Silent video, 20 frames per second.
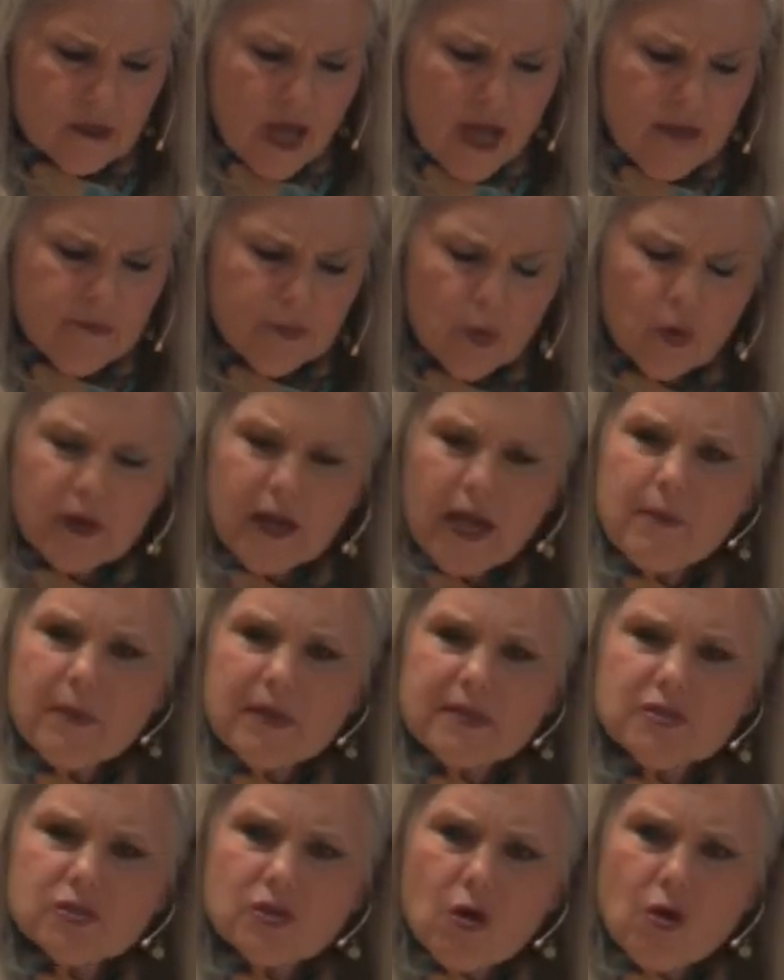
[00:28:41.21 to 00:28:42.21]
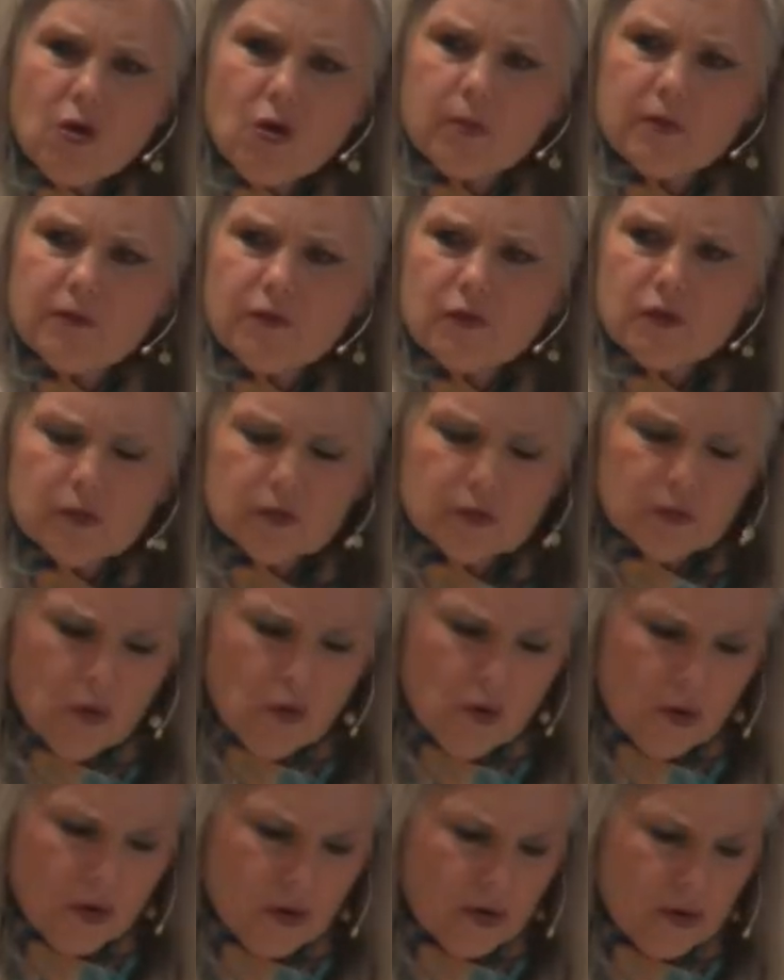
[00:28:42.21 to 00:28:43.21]
I poured out my soul before the
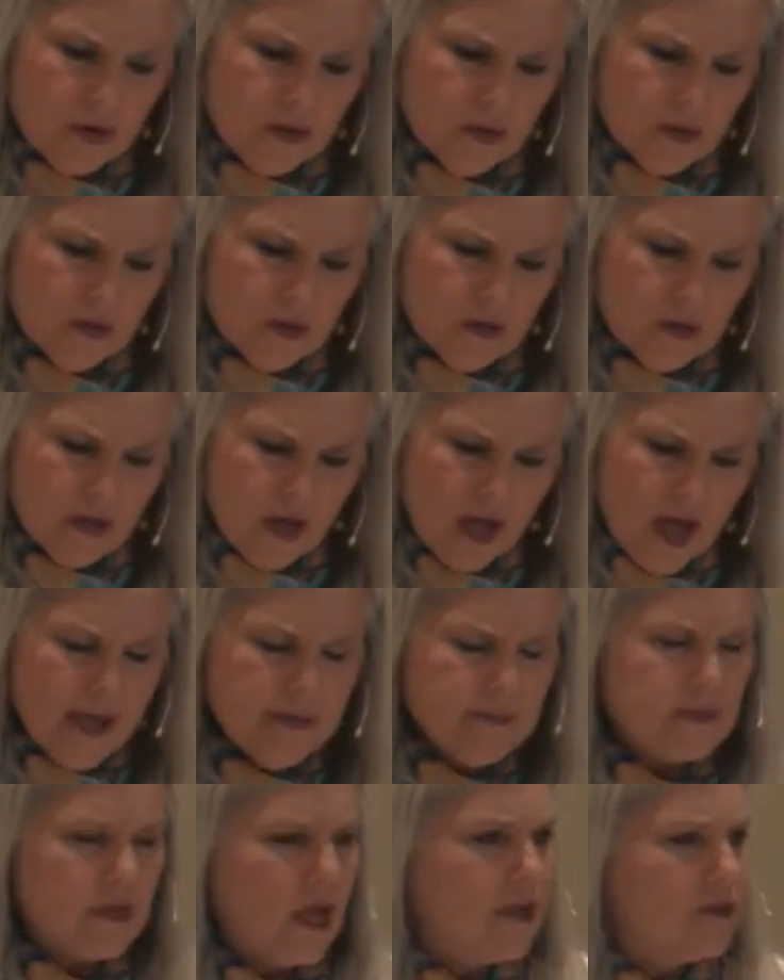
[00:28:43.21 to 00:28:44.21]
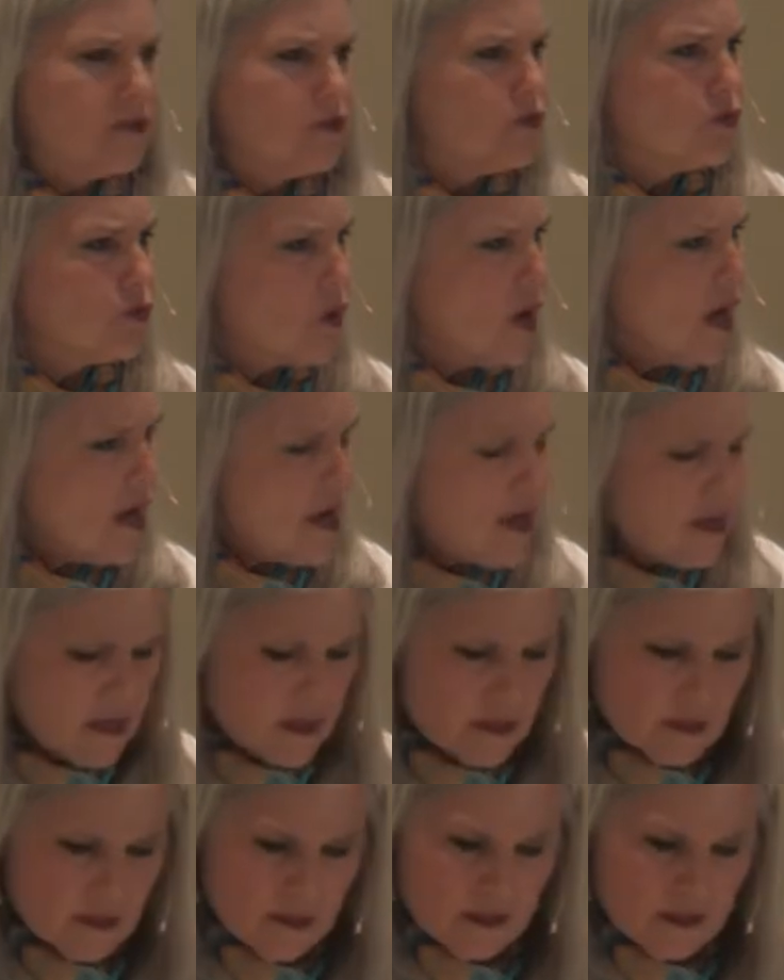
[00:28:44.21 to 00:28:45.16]
Lord. I'm not drunk.